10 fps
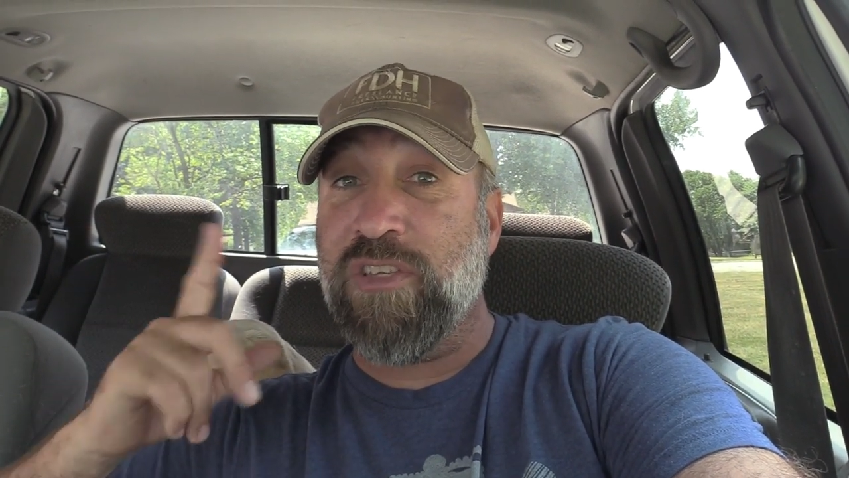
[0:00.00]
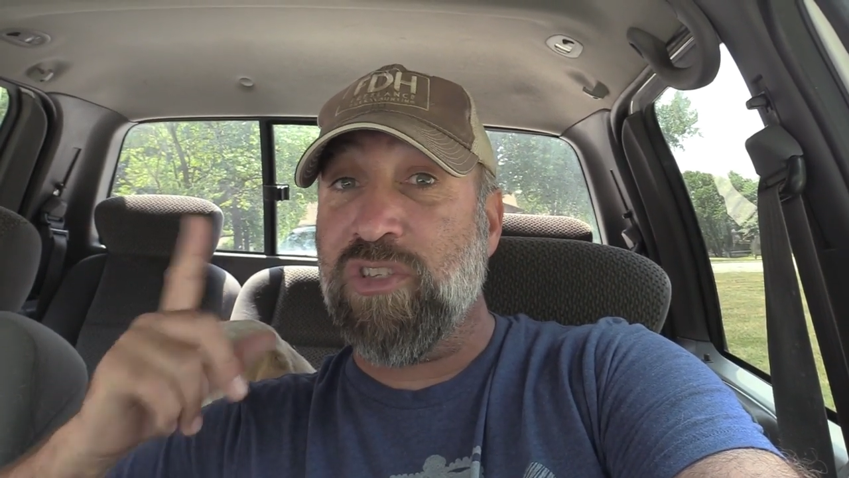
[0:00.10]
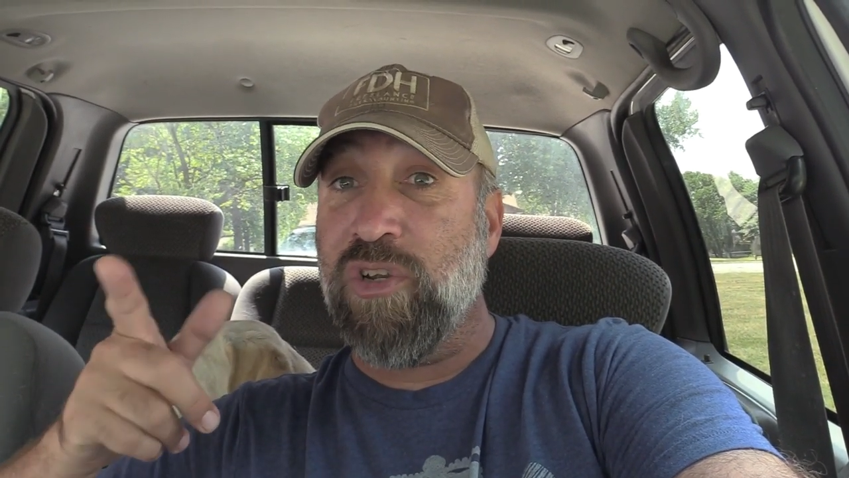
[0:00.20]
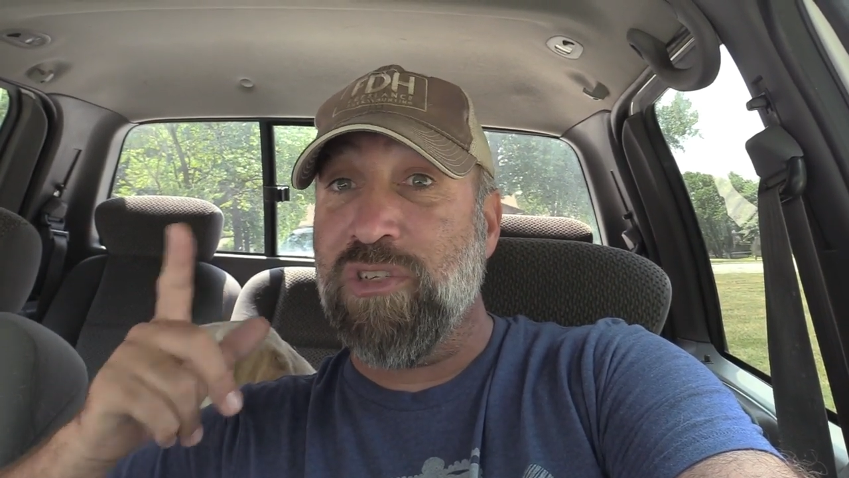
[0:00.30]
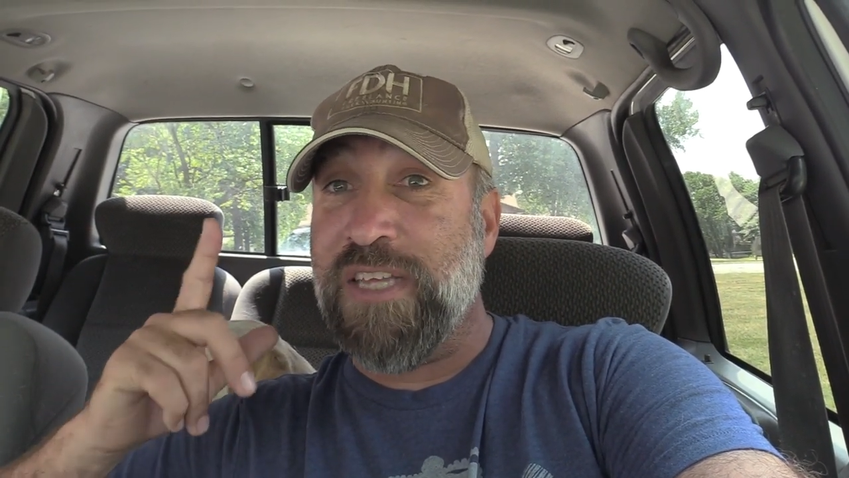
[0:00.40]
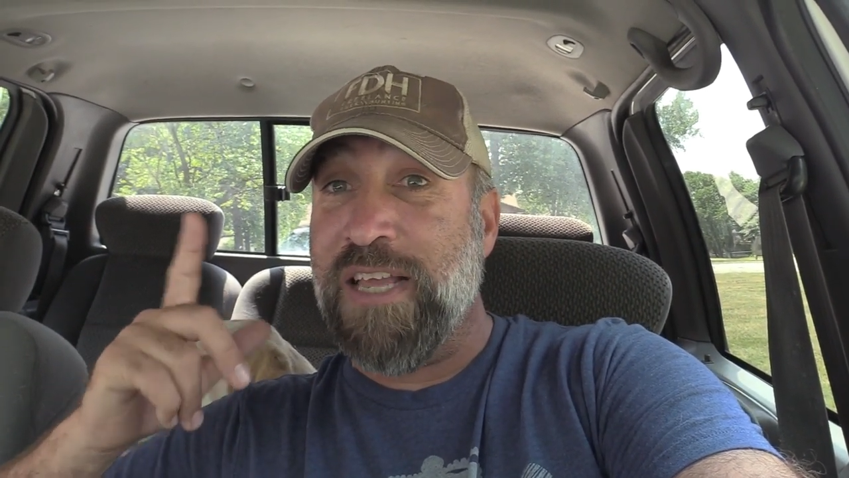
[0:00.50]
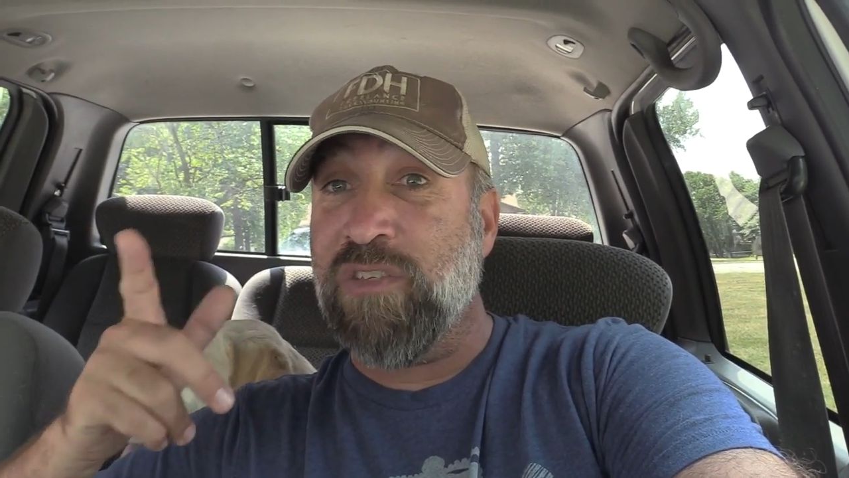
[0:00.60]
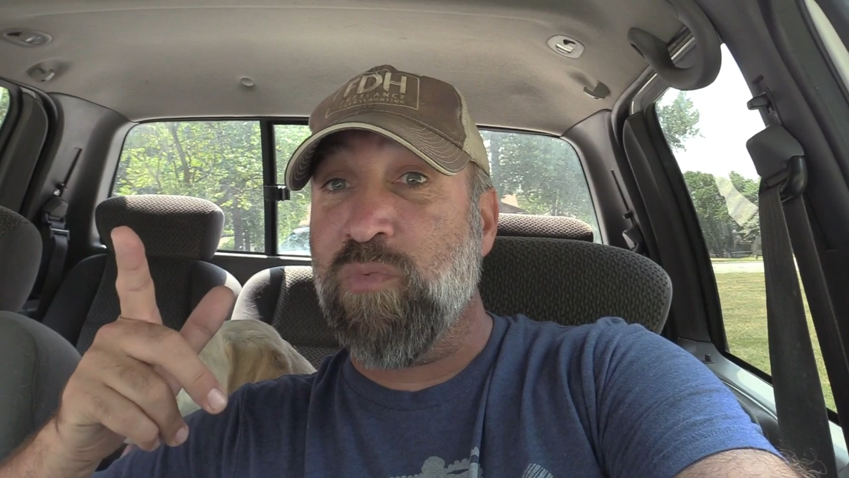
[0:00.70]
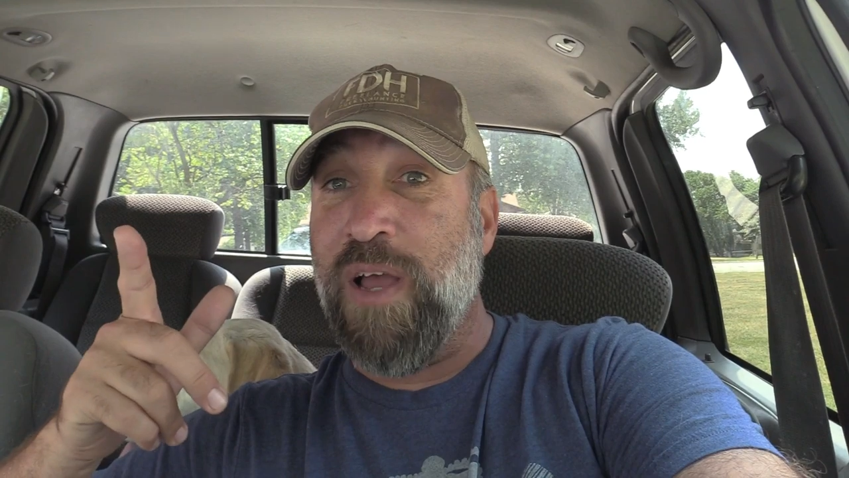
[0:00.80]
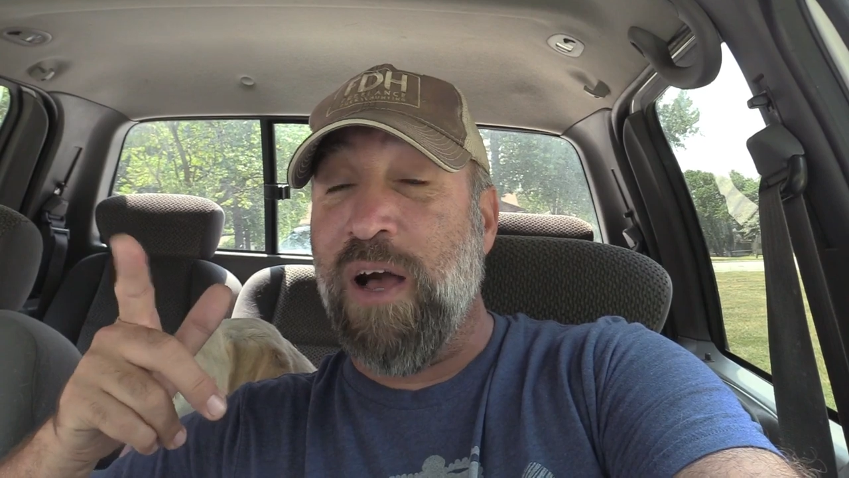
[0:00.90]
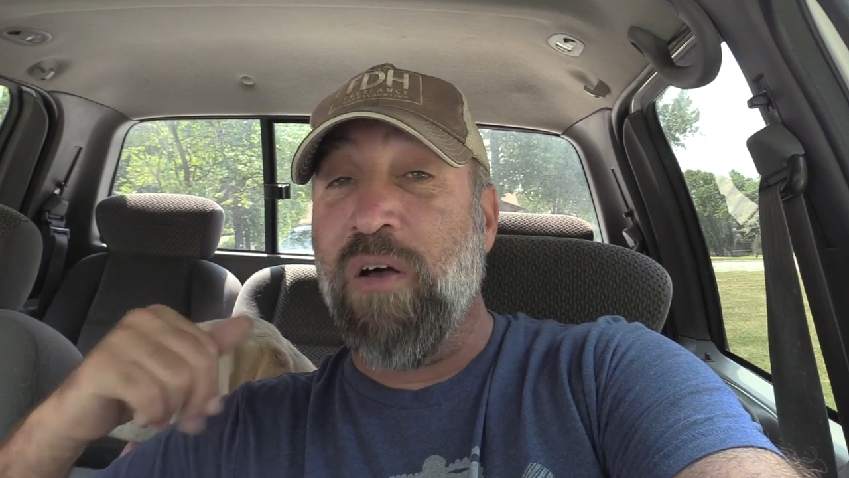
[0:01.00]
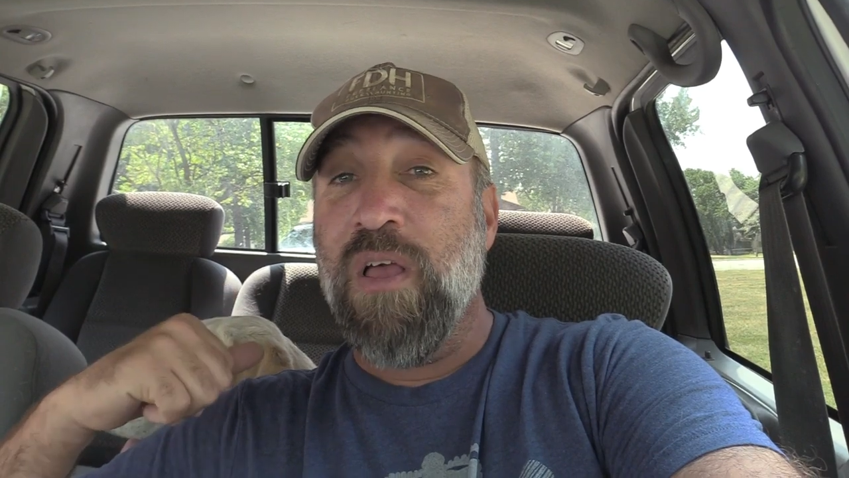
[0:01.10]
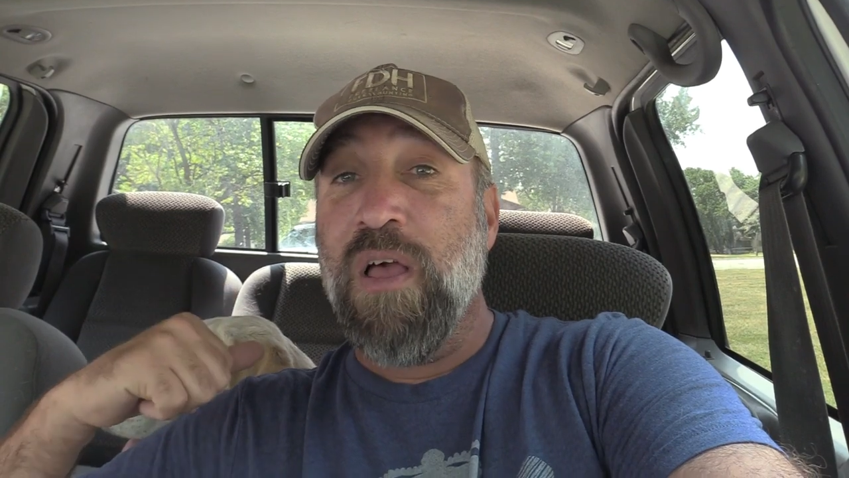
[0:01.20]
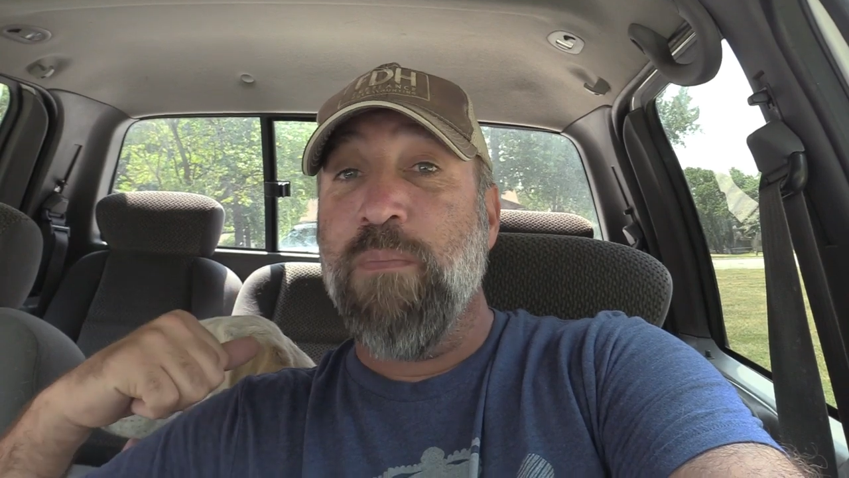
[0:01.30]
this Thursday as well.